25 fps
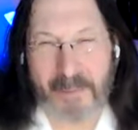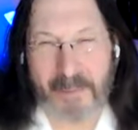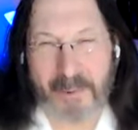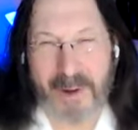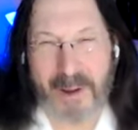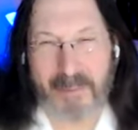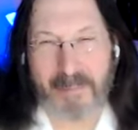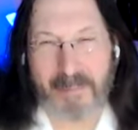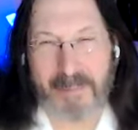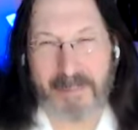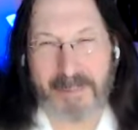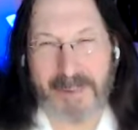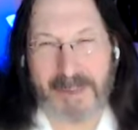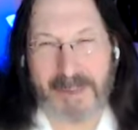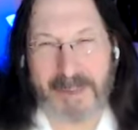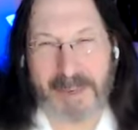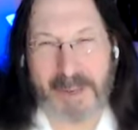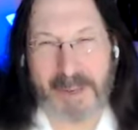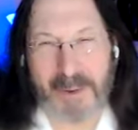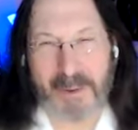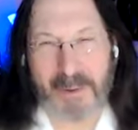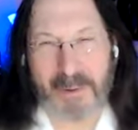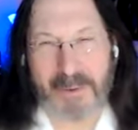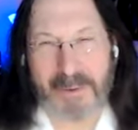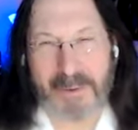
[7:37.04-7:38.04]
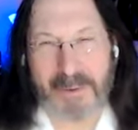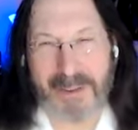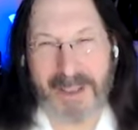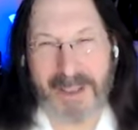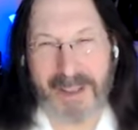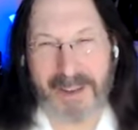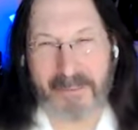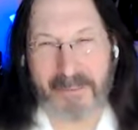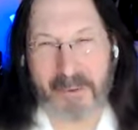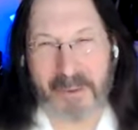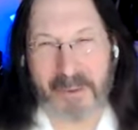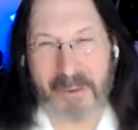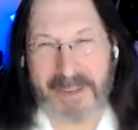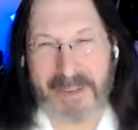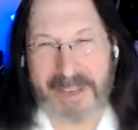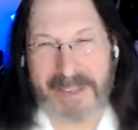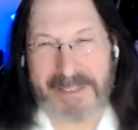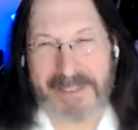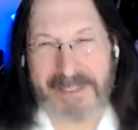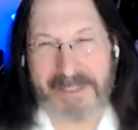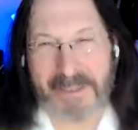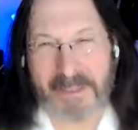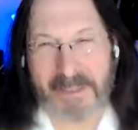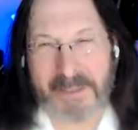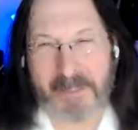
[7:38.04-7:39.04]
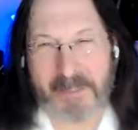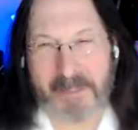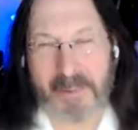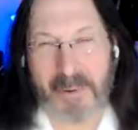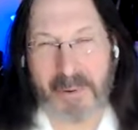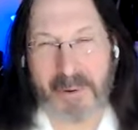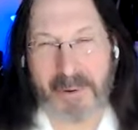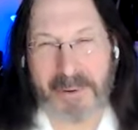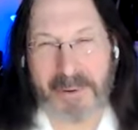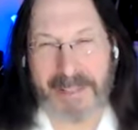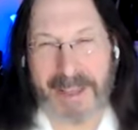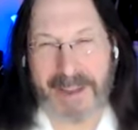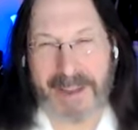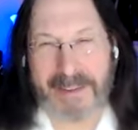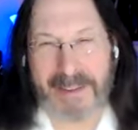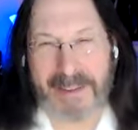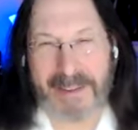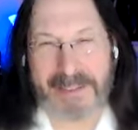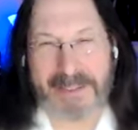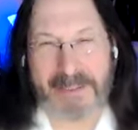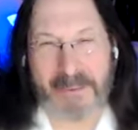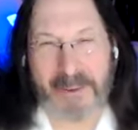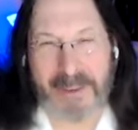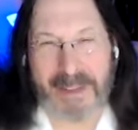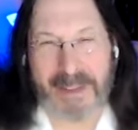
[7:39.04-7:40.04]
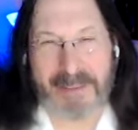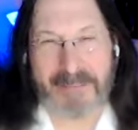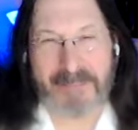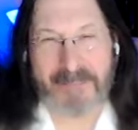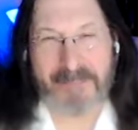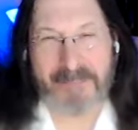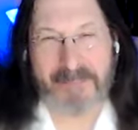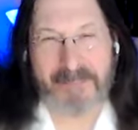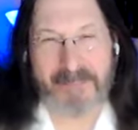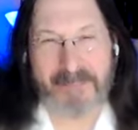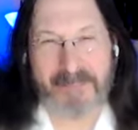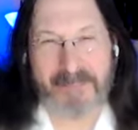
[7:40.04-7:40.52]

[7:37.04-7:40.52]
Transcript: You probably know, and we'll get to explore that next week.